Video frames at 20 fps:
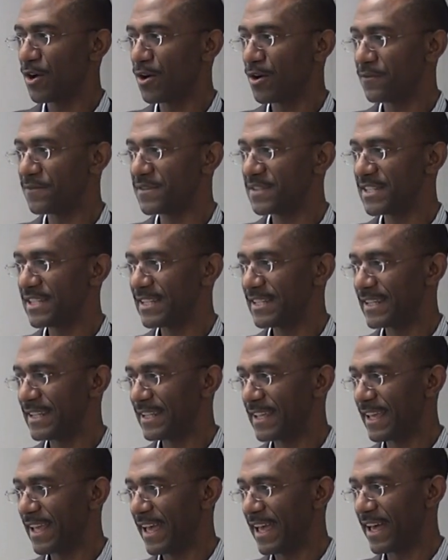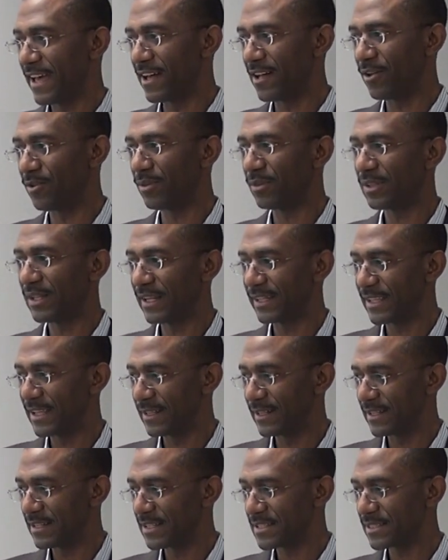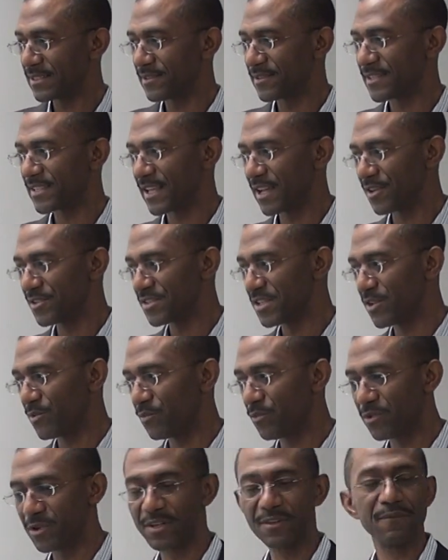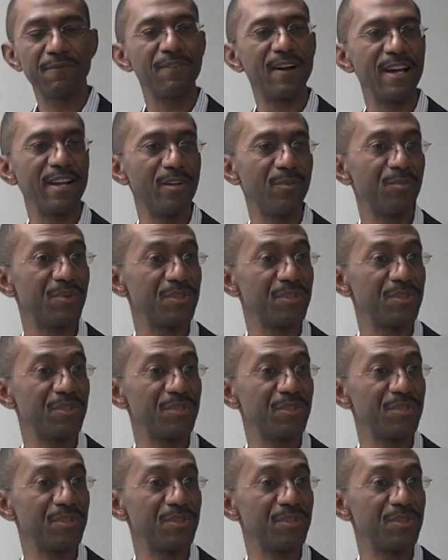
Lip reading: of D, L. Again, list those sounds in word final